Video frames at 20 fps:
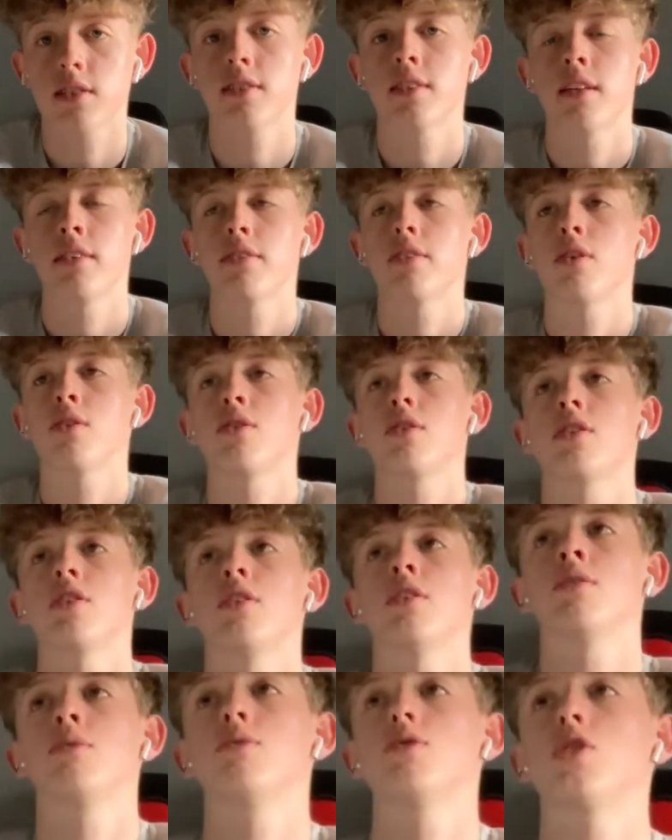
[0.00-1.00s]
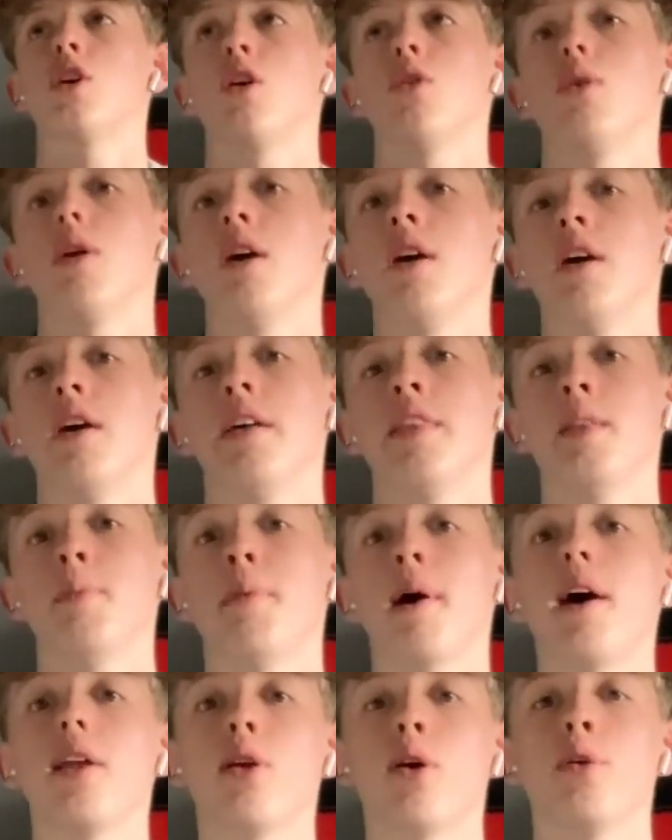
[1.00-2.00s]
Dendoncker to go in the
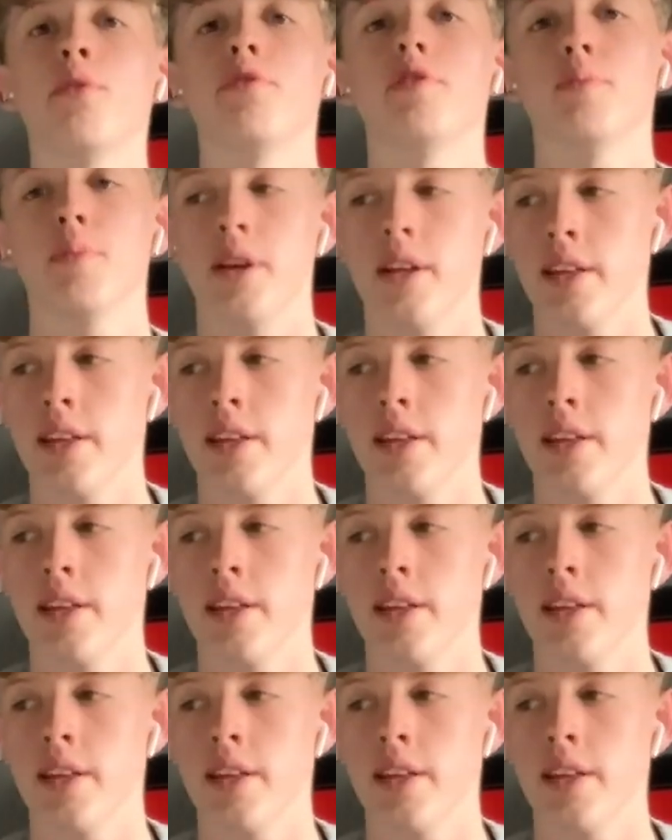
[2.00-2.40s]
back line for me.